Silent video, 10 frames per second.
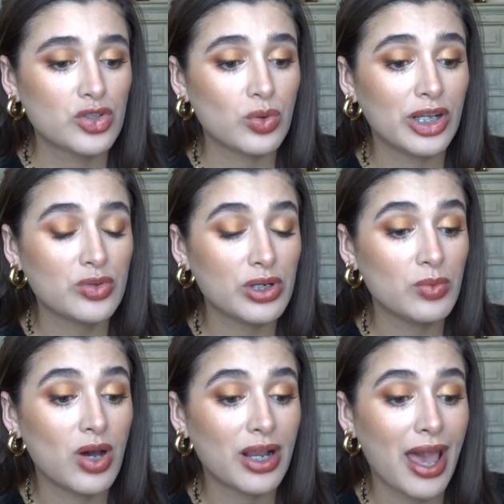
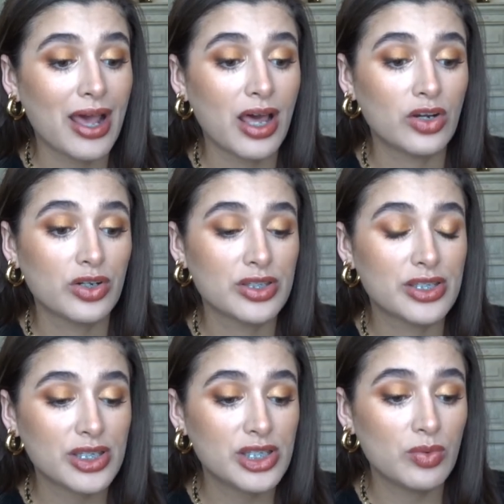2021, I had
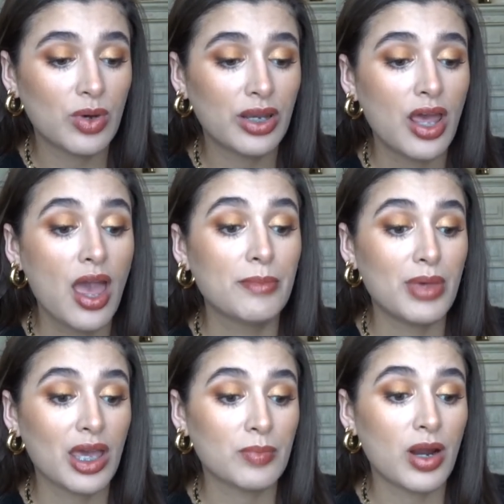161
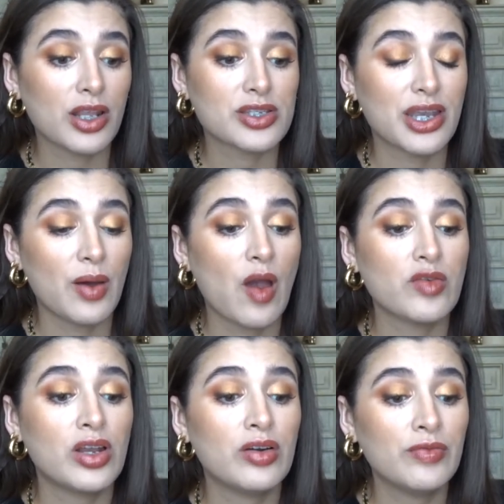makeup products and now I
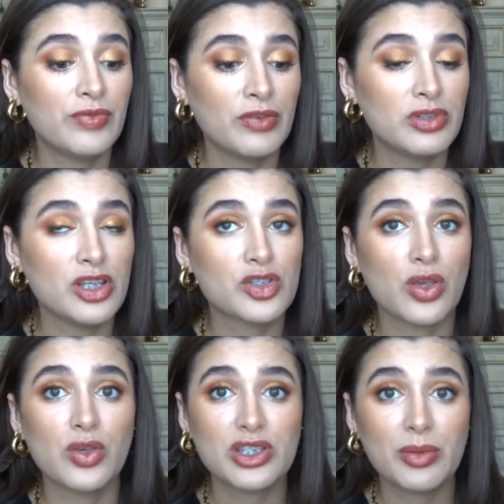have 150. So
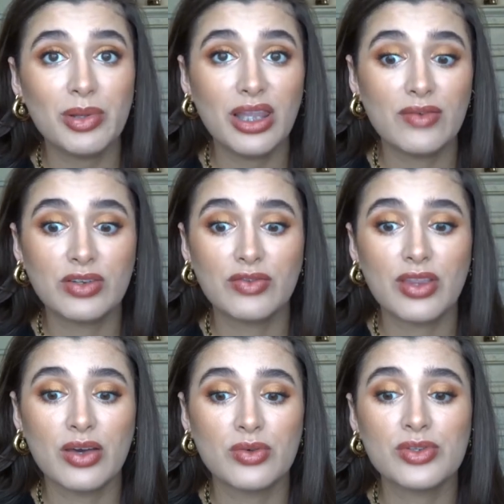I used up 11 of
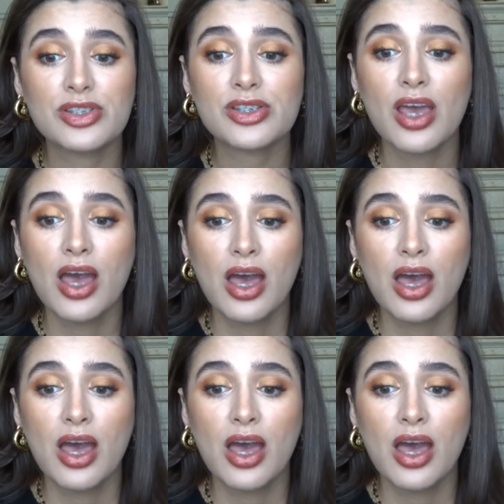those.